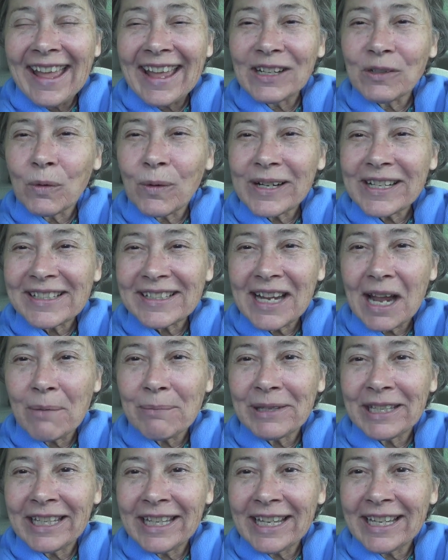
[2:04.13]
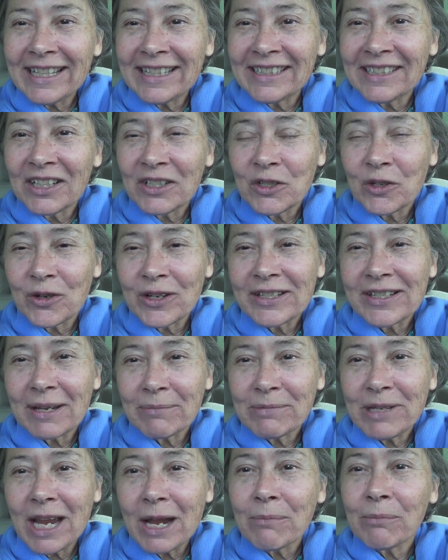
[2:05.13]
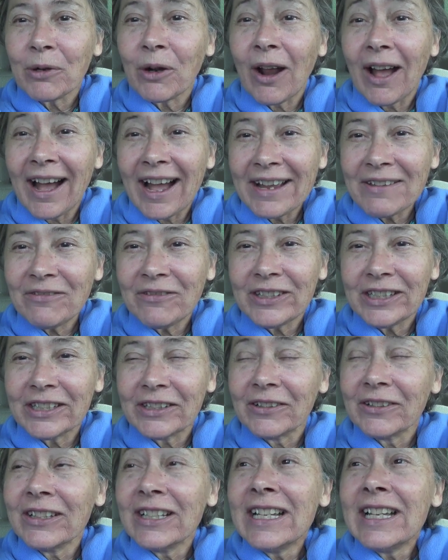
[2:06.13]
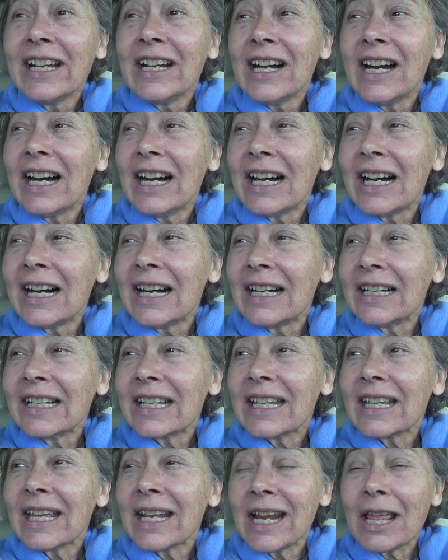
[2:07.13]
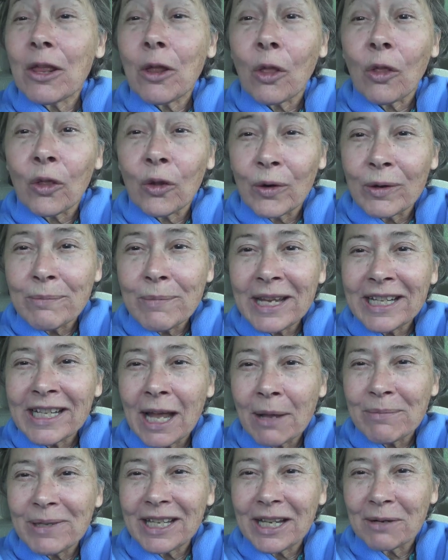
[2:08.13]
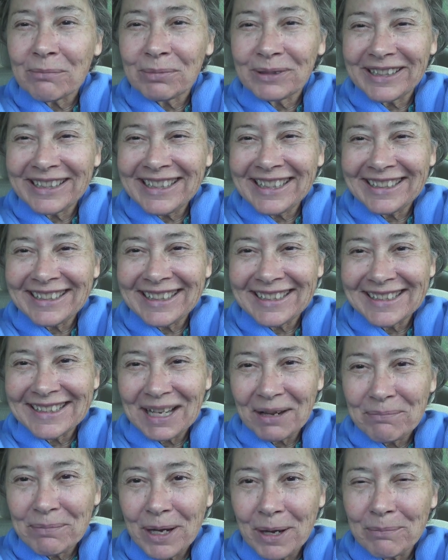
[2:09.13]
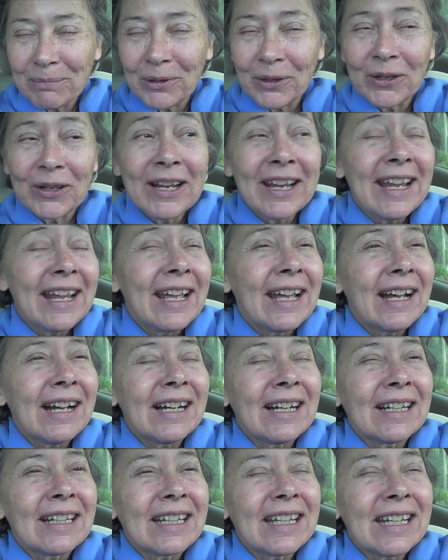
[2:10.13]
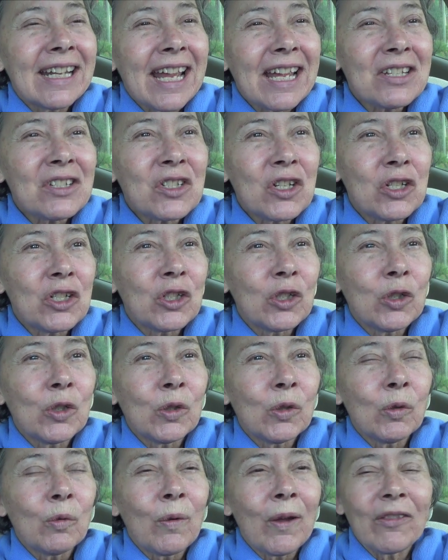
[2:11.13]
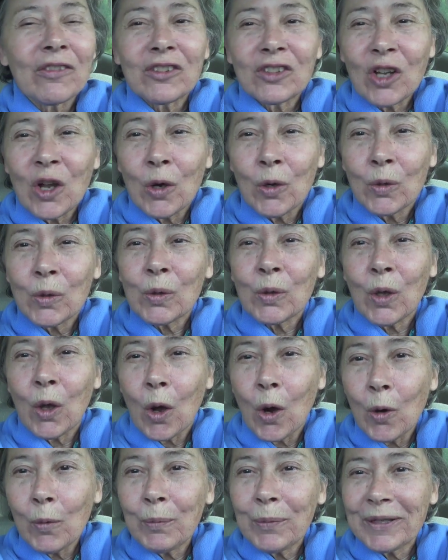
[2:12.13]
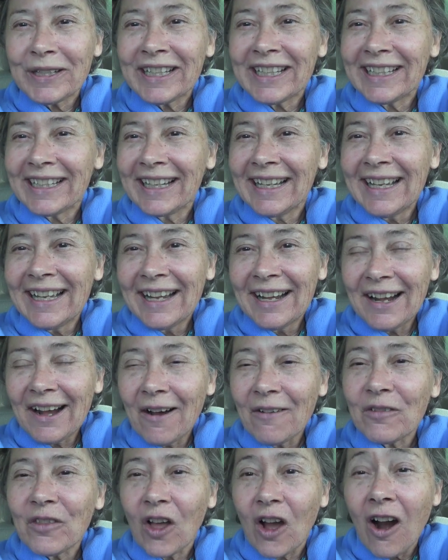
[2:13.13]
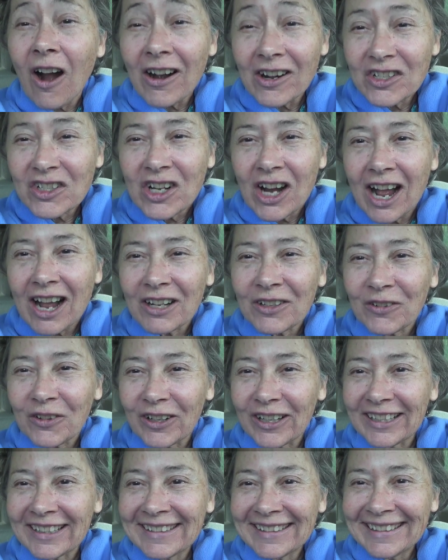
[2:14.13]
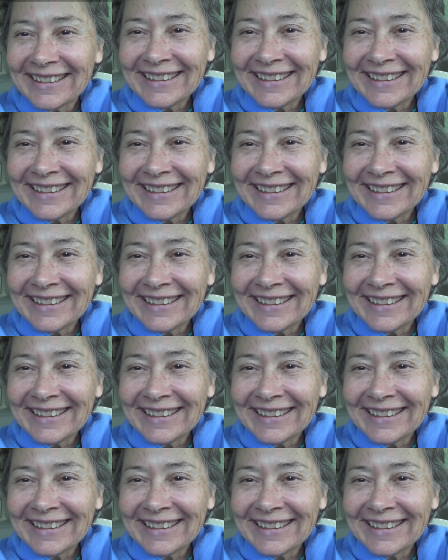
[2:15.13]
And what is coming in during September, I feel, uh, it, although it may not be completed in September, uh, it has to do with total opening of the heart chakra